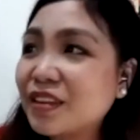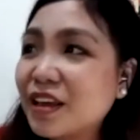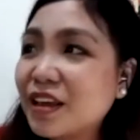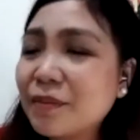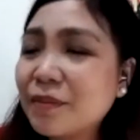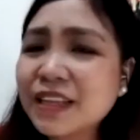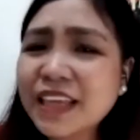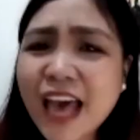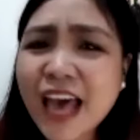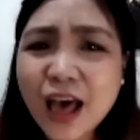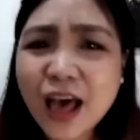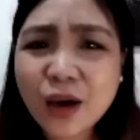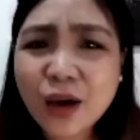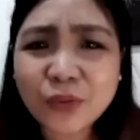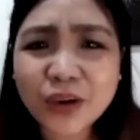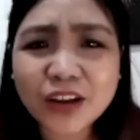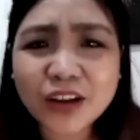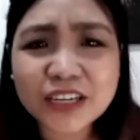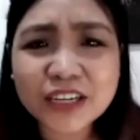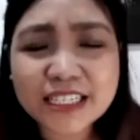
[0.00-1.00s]
yeah, we
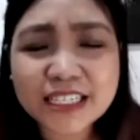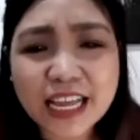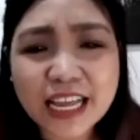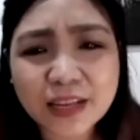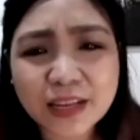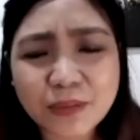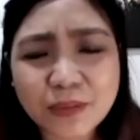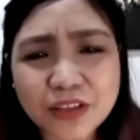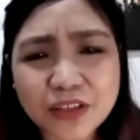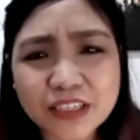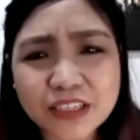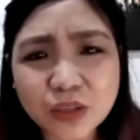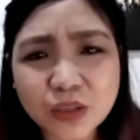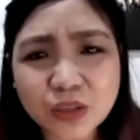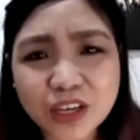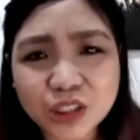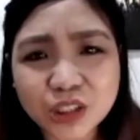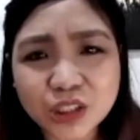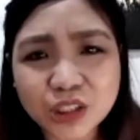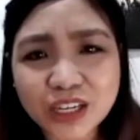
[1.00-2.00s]
understand naman the
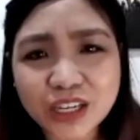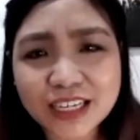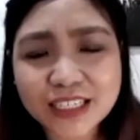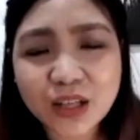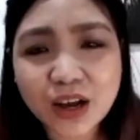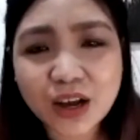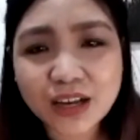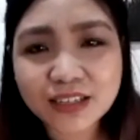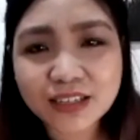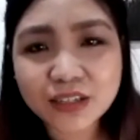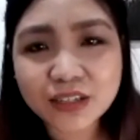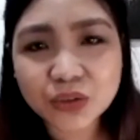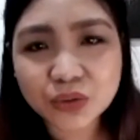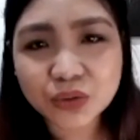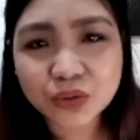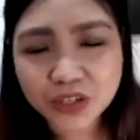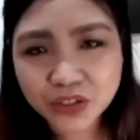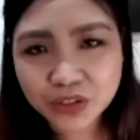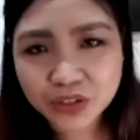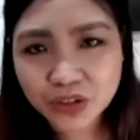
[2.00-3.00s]
situation as long as it's
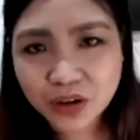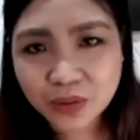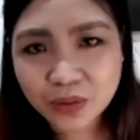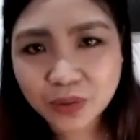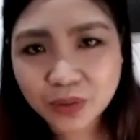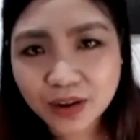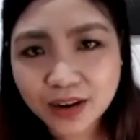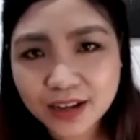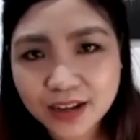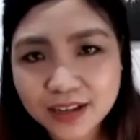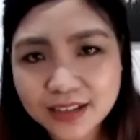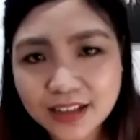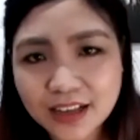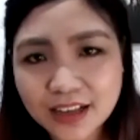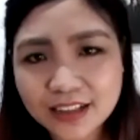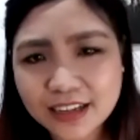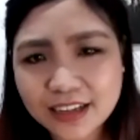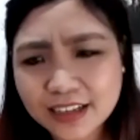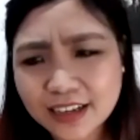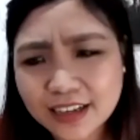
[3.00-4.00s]
reasonable, as
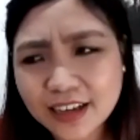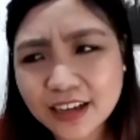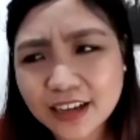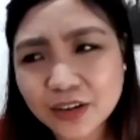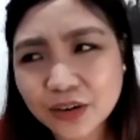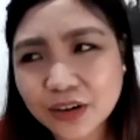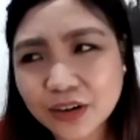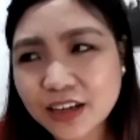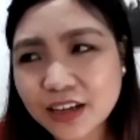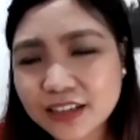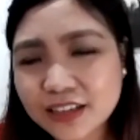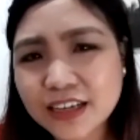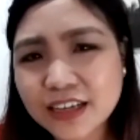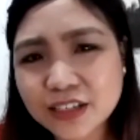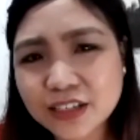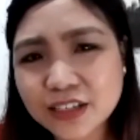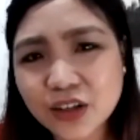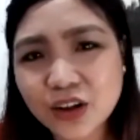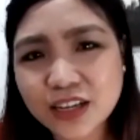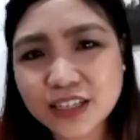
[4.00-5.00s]

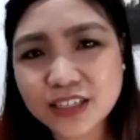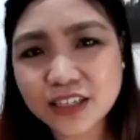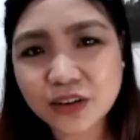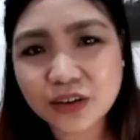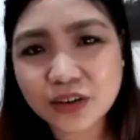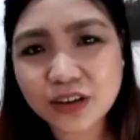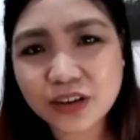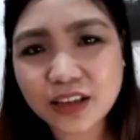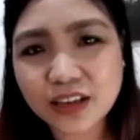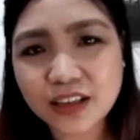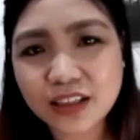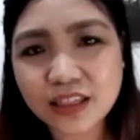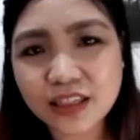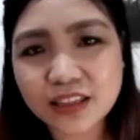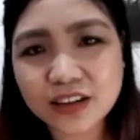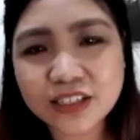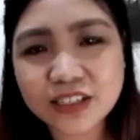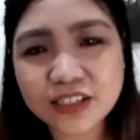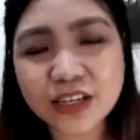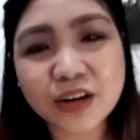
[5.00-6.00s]
long as
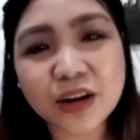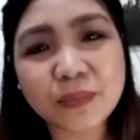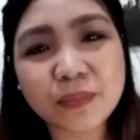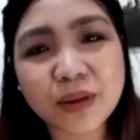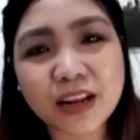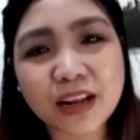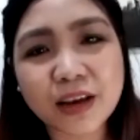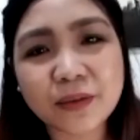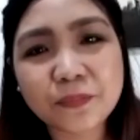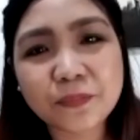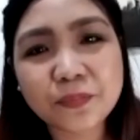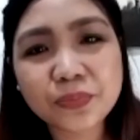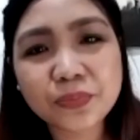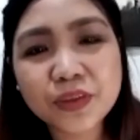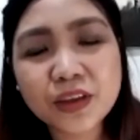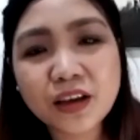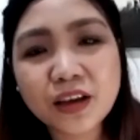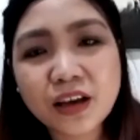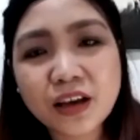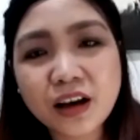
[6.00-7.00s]
there's a naman
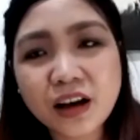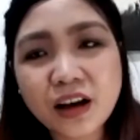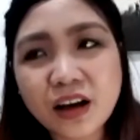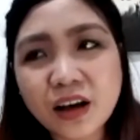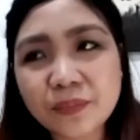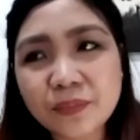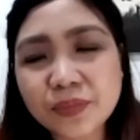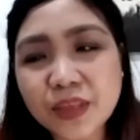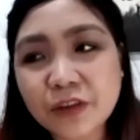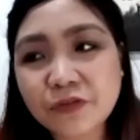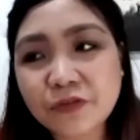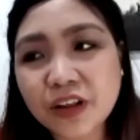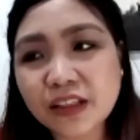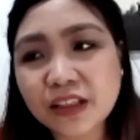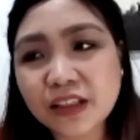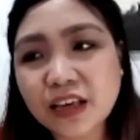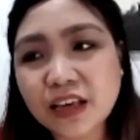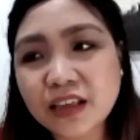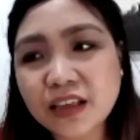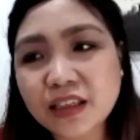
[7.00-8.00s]

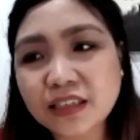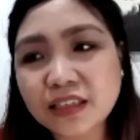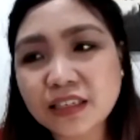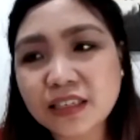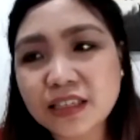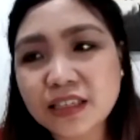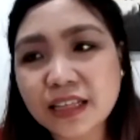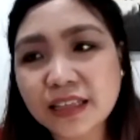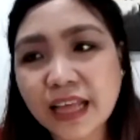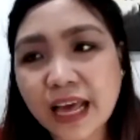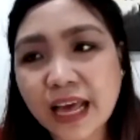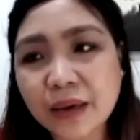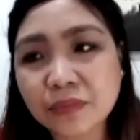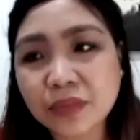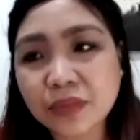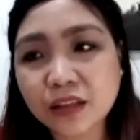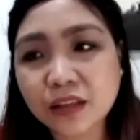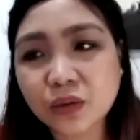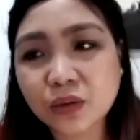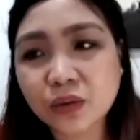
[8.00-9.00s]
definitely this is the time
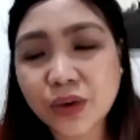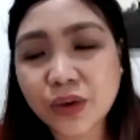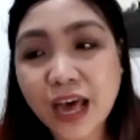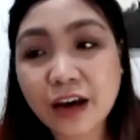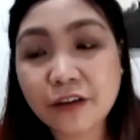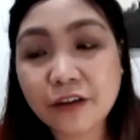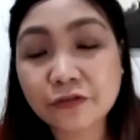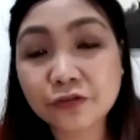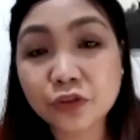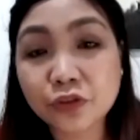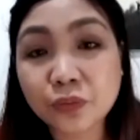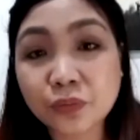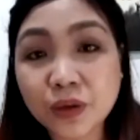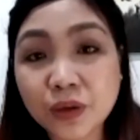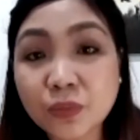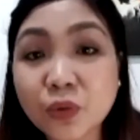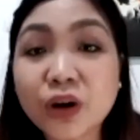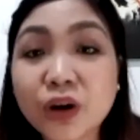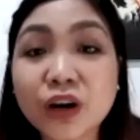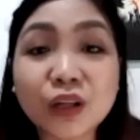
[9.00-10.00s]
that we have to be
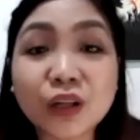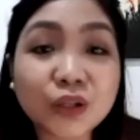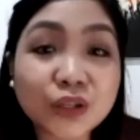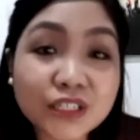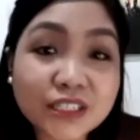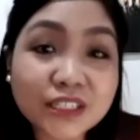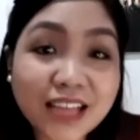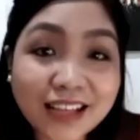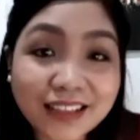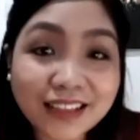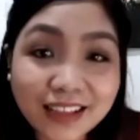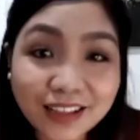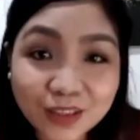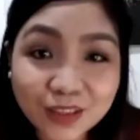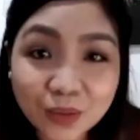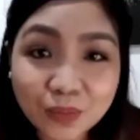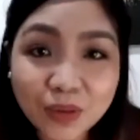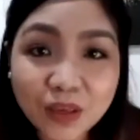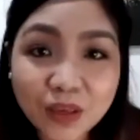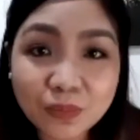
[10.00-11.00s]
more understanding
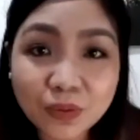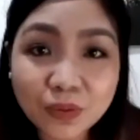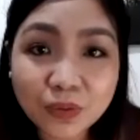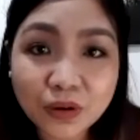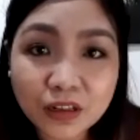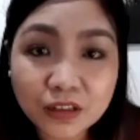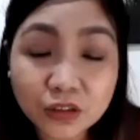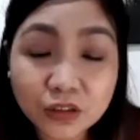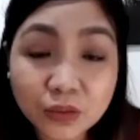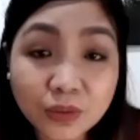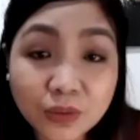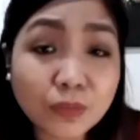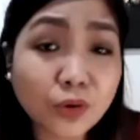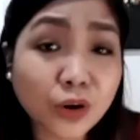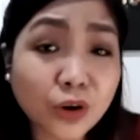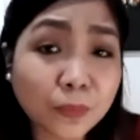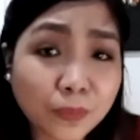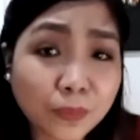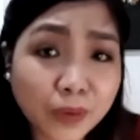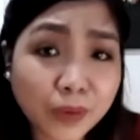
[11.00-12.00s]
to people, to be
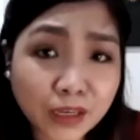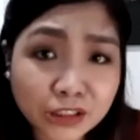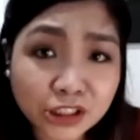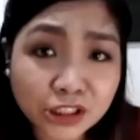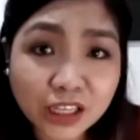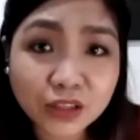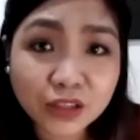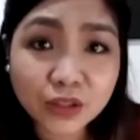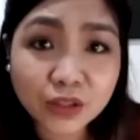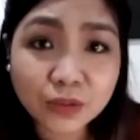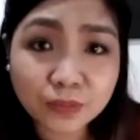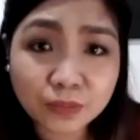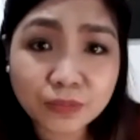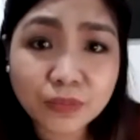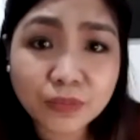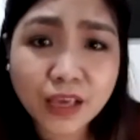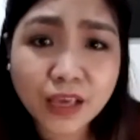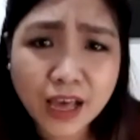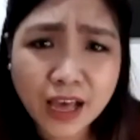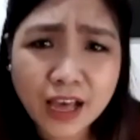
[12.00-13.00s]
more patient.
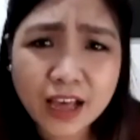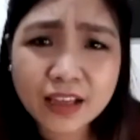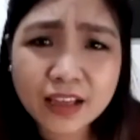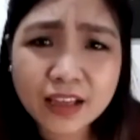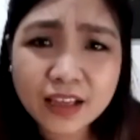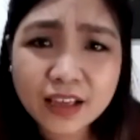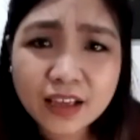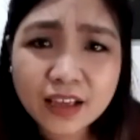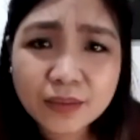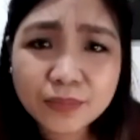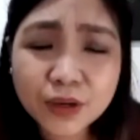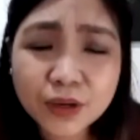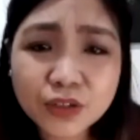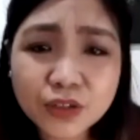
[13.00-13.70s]
Yeah, because